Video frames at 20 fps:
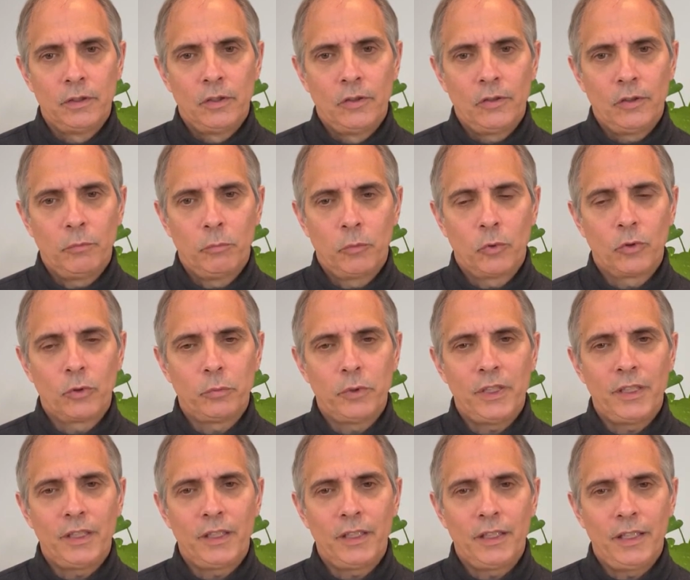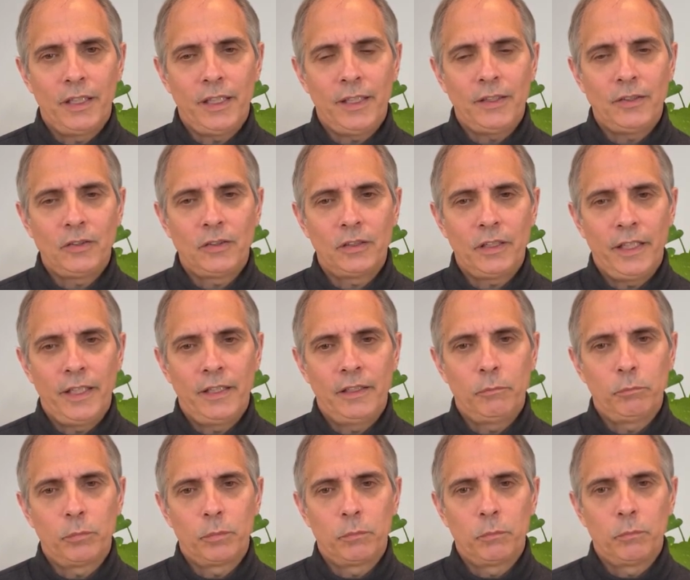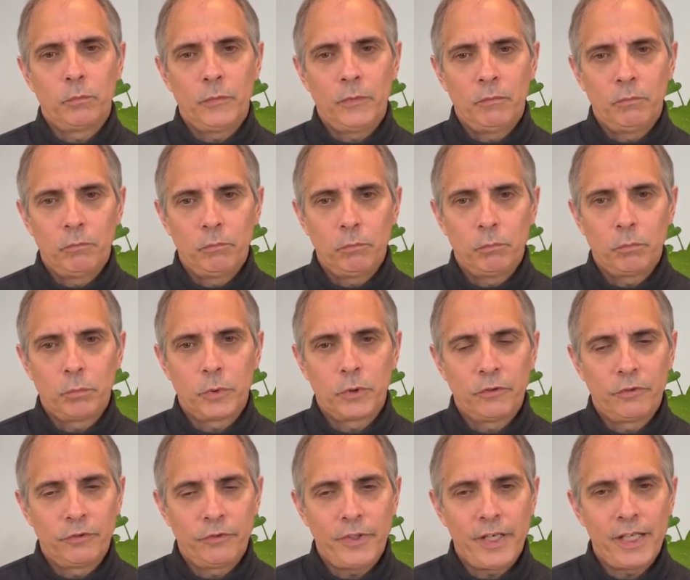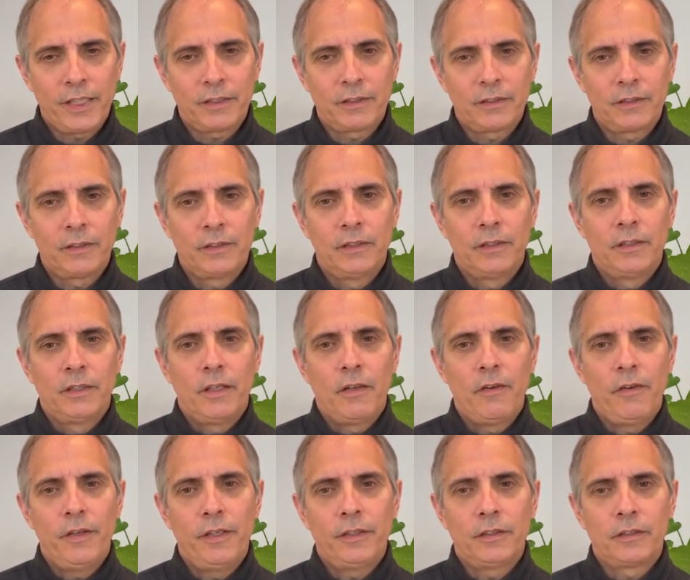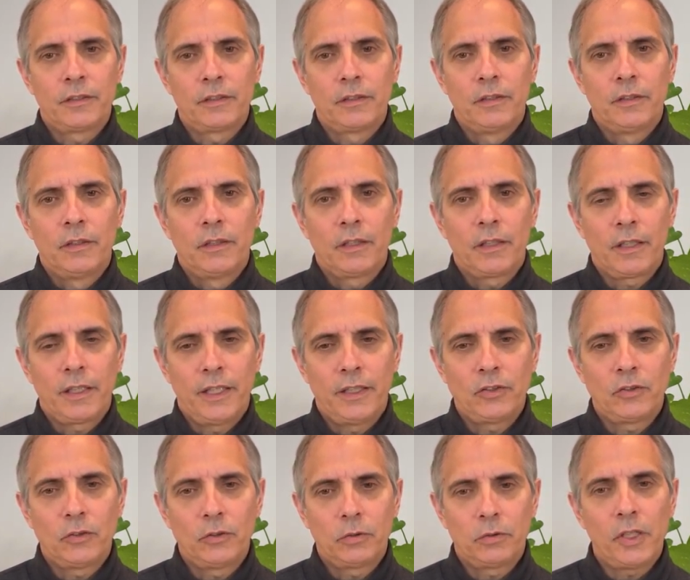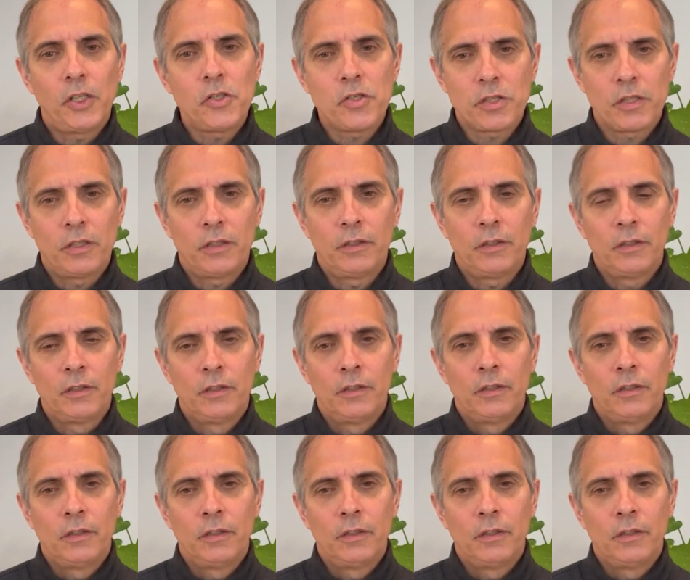The more we engage and perfect this concentration,